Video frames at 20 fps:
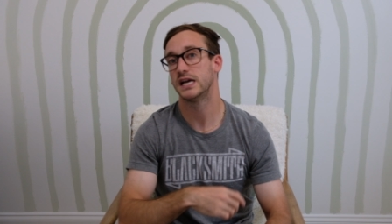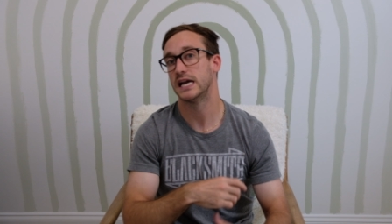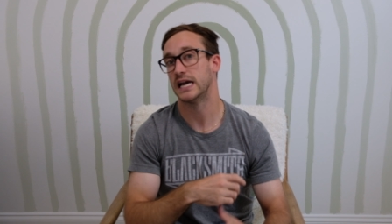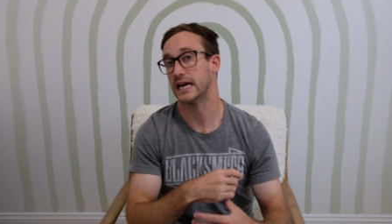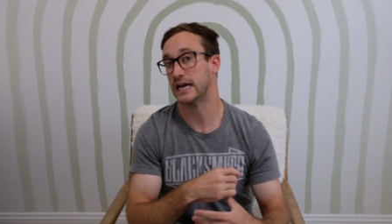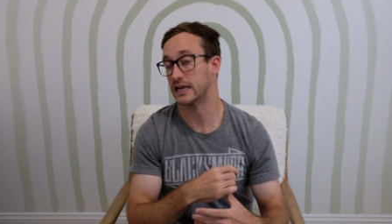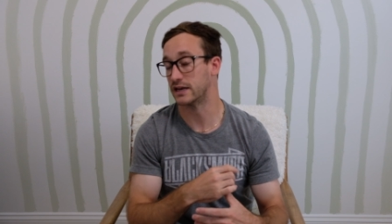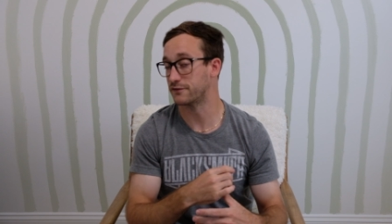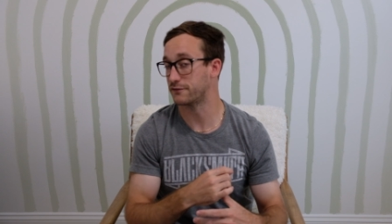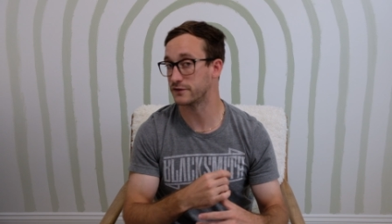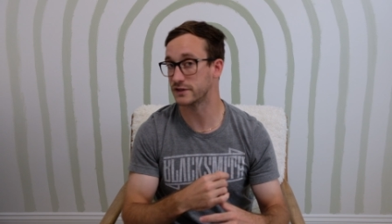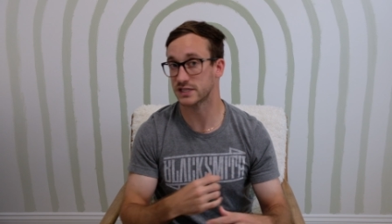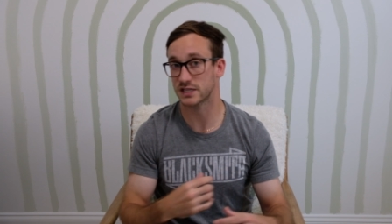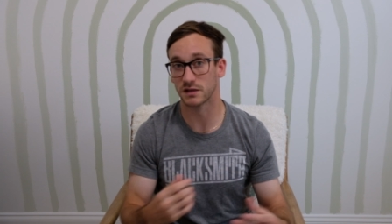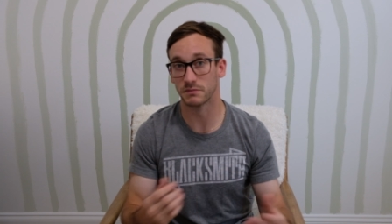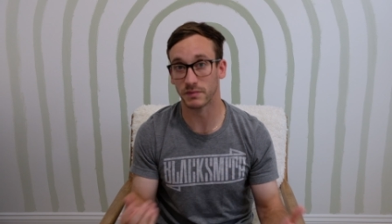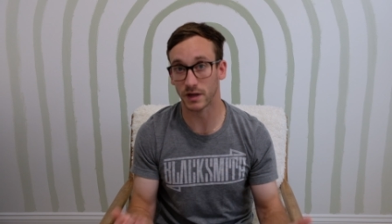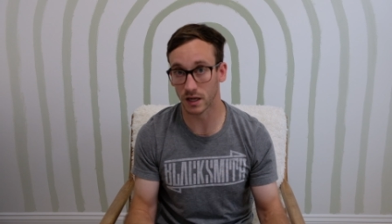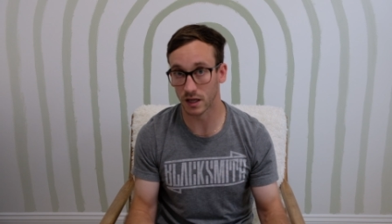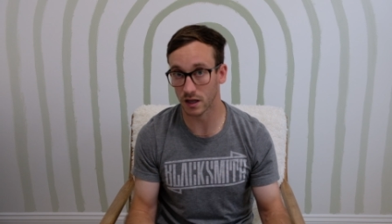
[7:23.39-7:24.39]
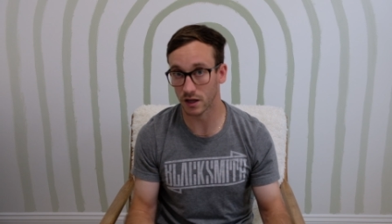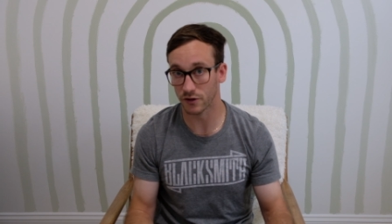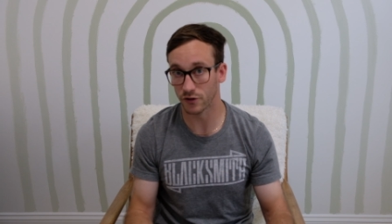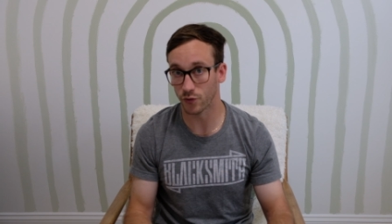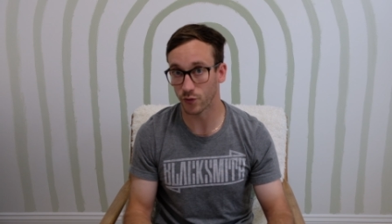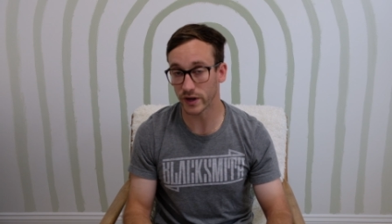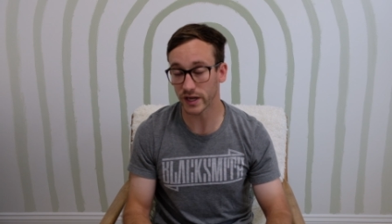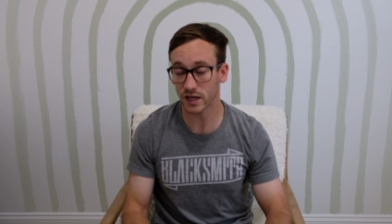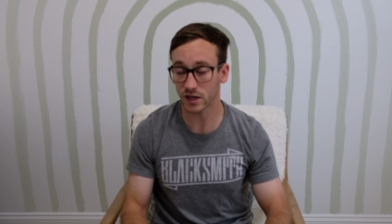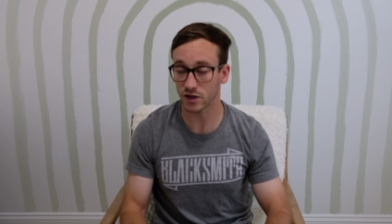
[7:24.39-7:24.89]
And if it's the middle of the
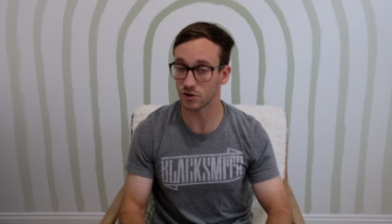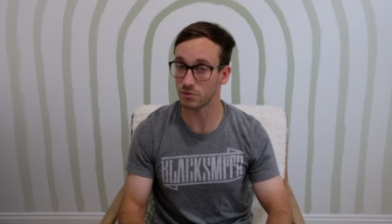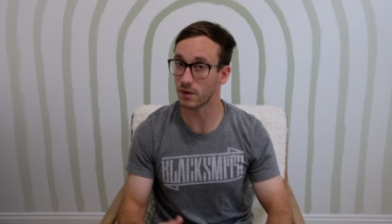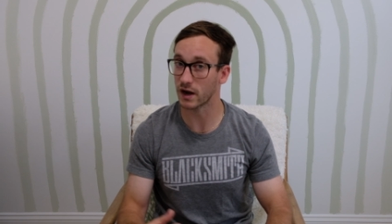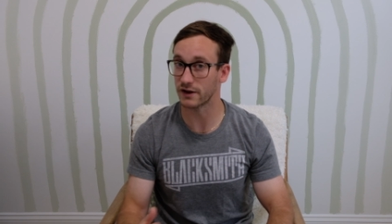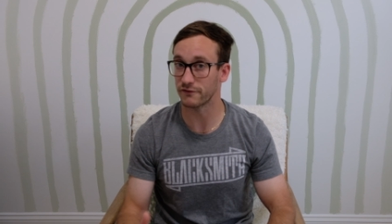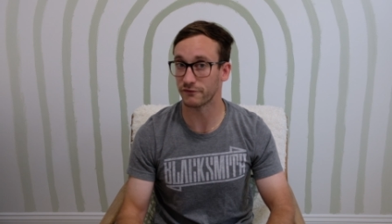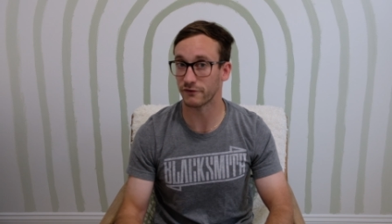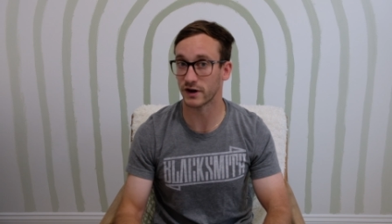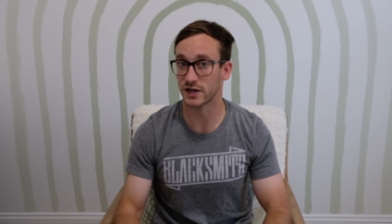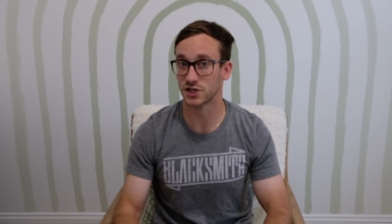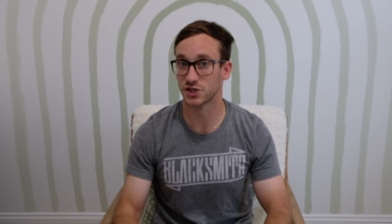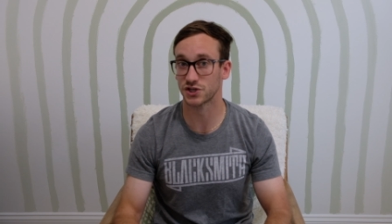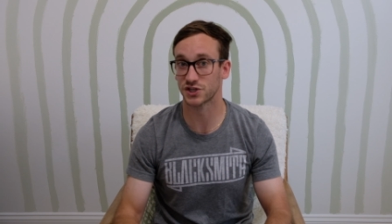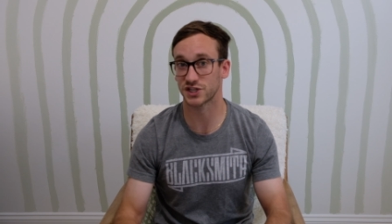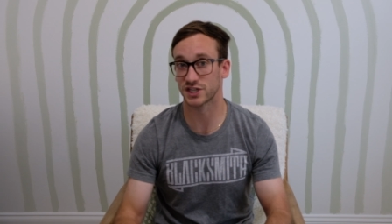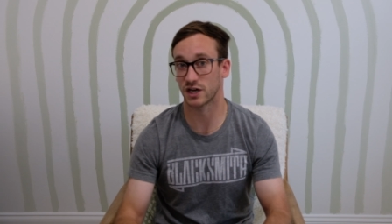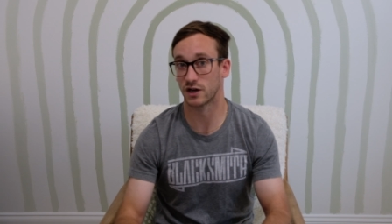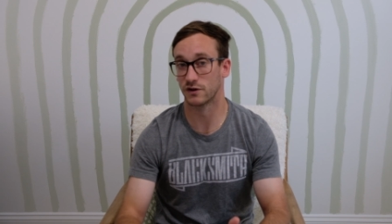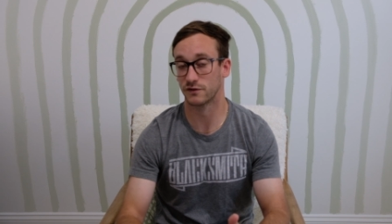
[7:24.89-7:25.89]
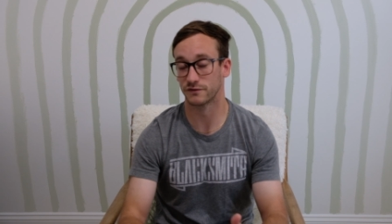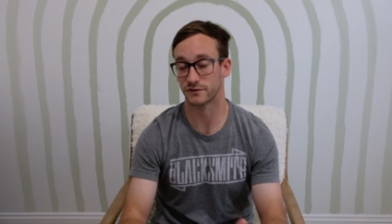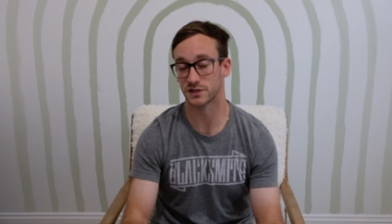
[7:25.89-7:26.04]
week, you might find yourself,